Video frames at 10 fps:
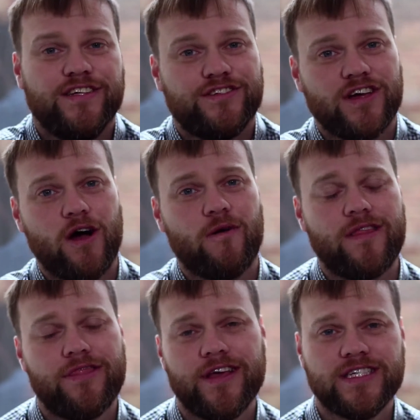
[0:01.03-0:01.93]
So
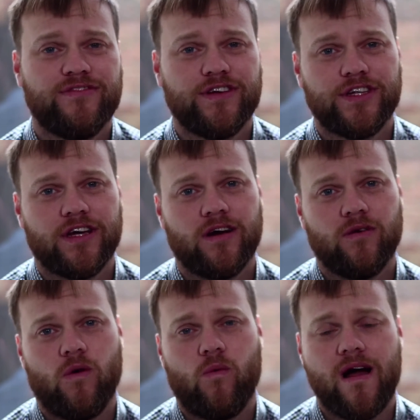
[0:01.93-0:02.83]
in this
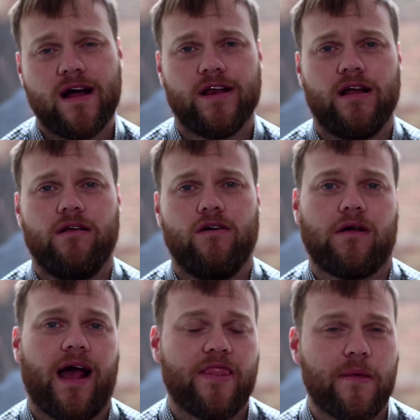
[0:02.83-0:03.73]
video, we're going to
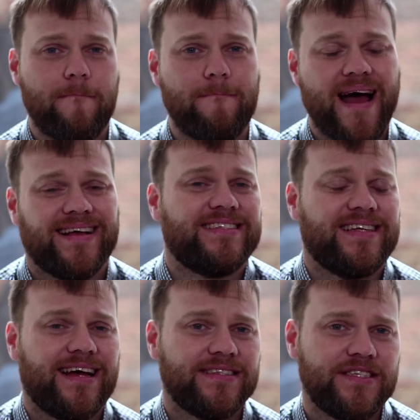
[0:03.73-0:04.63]
look at the
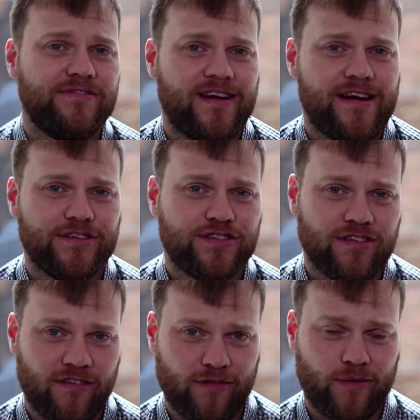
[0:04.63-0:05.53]
best antivirus
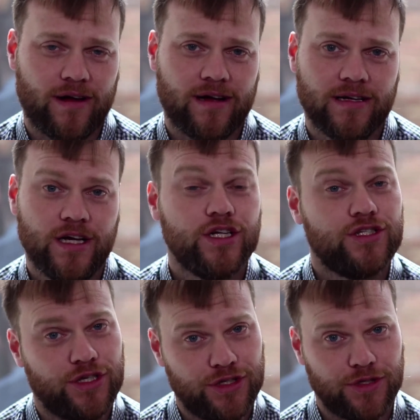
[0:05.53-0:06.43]
software
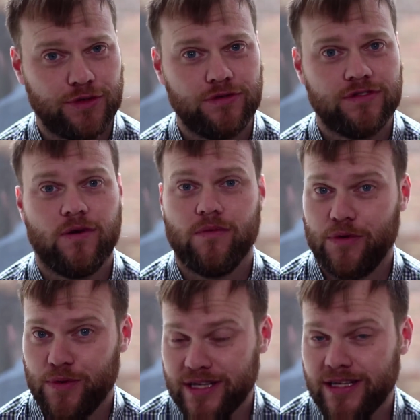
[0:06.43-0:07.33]
to use with
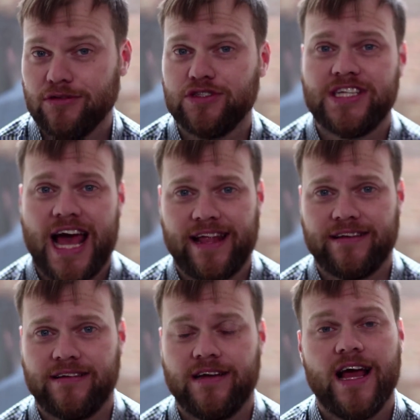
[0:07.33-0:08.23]
Windows
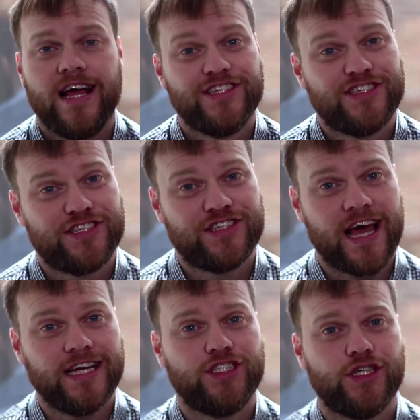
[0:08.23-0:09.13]
10.
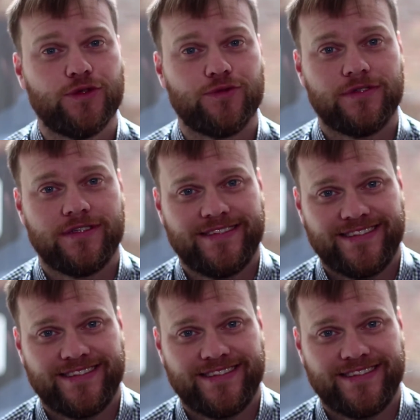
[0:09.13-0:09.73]
Stay tuned.